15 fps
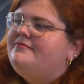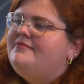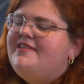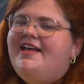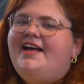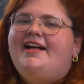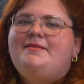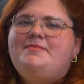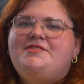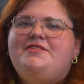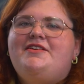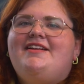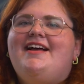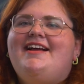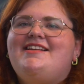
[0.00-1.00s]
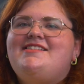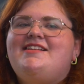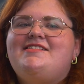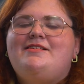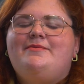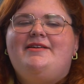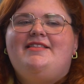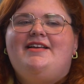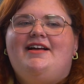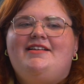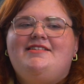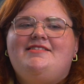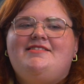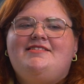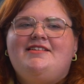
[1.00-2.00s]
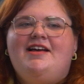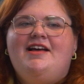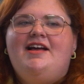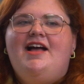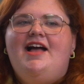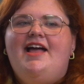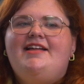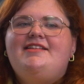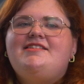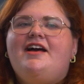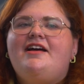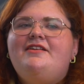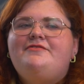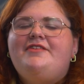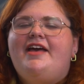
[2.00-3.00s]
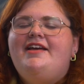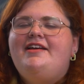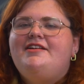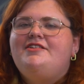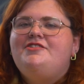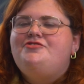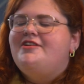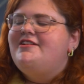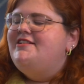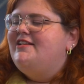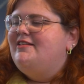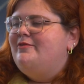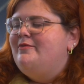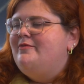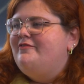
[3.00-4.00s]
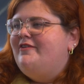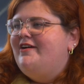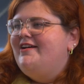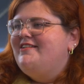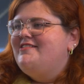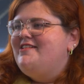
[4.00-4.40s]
Yeah, absolutely. And I guess that's something that it's kind of getting trending at the moment, right?